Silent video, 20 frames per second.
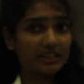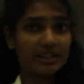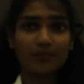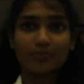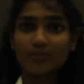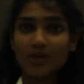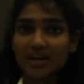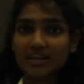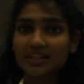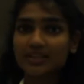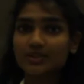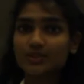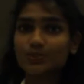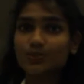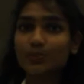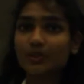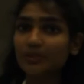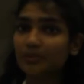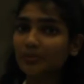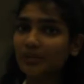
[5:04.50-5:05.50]
that Brandix
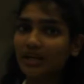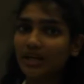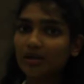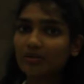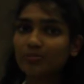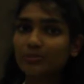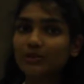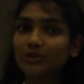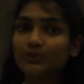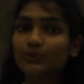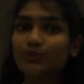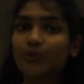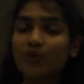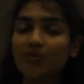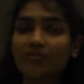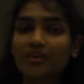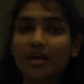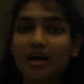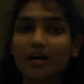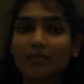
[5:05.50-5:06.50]
will be able to
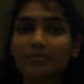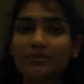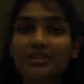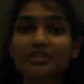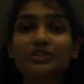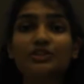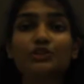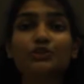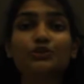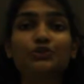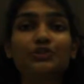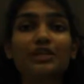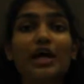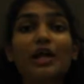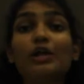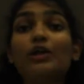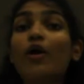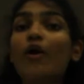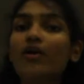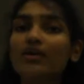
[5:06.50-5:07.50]
overcome this due to
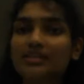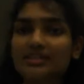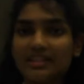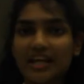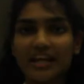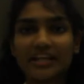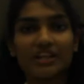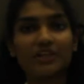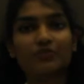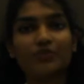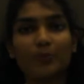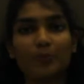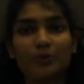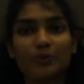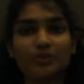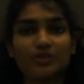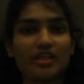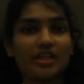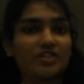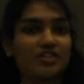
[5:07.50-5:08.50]
their long-standing
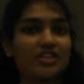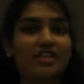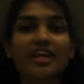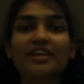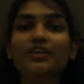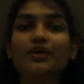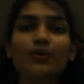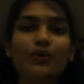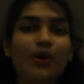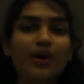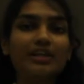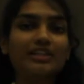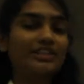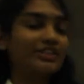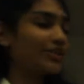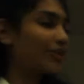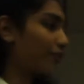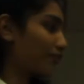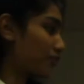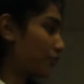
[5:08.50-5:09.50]
reputation and the
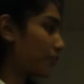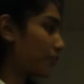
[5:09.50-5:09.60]
quality of the